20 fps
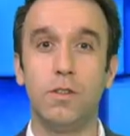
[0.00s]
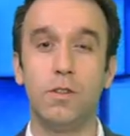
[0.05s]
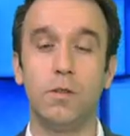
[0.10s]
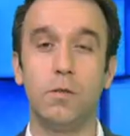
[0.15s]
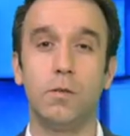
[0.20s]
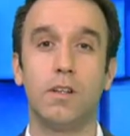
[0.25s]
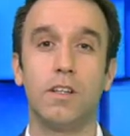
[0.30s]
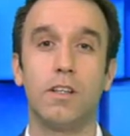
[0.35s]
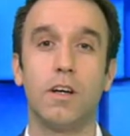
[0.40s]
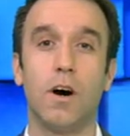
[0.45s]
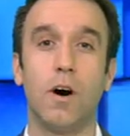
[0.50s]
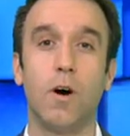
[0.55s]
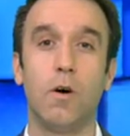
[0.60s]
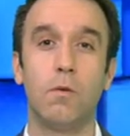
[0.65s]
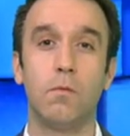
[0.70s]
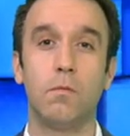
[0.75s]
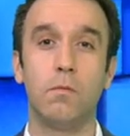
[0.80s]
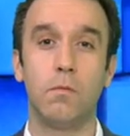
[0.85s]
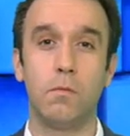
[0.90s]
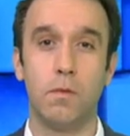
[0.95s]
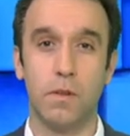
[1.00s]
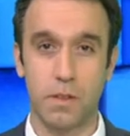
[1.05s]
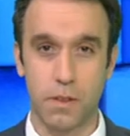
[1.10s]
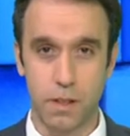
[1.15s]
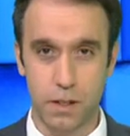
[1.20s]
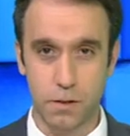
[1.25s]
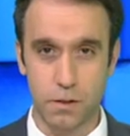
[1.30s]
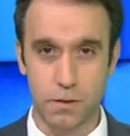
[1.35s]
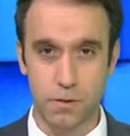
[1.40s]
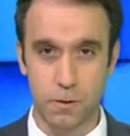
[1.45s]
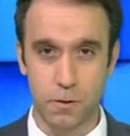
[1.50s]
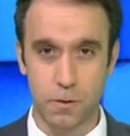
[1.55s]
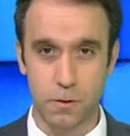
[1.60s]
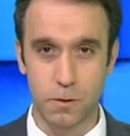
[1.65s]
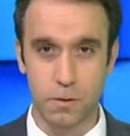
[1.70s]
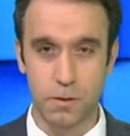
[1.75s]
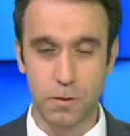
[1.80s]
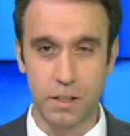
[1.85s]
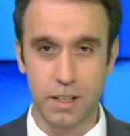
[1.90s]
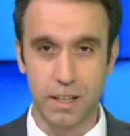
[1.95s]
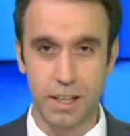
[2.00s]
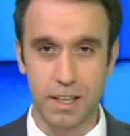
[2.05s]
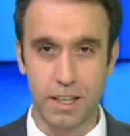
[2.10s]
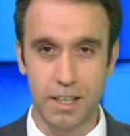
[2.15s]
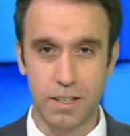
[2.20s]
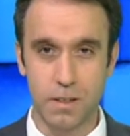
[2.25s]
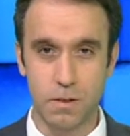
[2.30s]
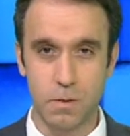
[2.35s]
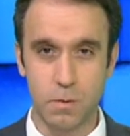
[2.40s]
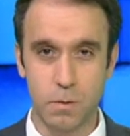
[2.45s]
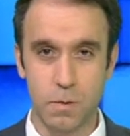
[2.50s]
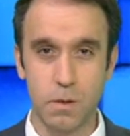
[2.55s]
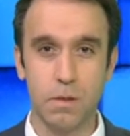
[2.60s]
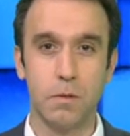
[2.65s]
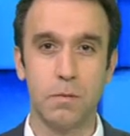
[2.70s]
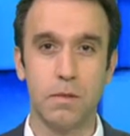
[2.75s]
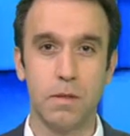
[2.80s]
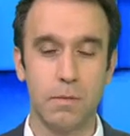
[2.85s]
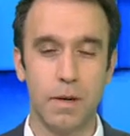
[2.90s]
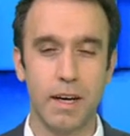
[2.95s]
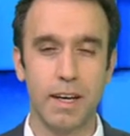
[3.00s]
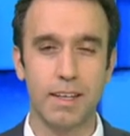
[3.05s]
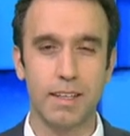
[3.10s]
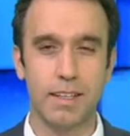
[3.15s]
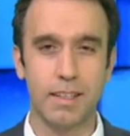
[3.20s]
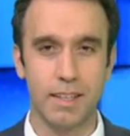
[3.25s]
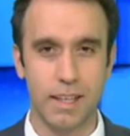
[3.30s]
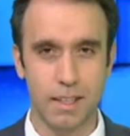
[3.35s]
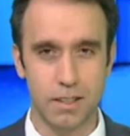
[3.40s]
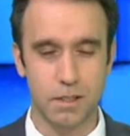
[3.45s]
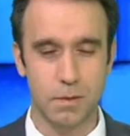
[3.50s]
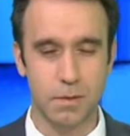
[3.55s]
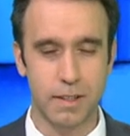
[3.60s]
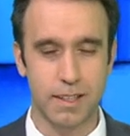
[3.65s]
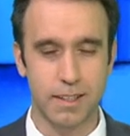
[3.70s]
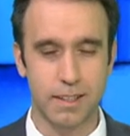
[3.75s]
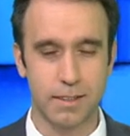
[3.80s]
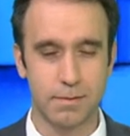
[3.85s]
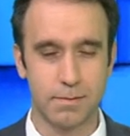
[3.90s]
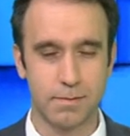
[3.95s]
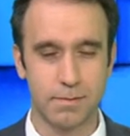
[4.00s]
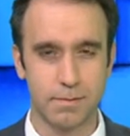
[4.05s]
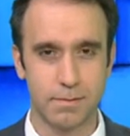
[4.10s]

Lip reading: you at home, thanks for tuning in. We'll be back next week.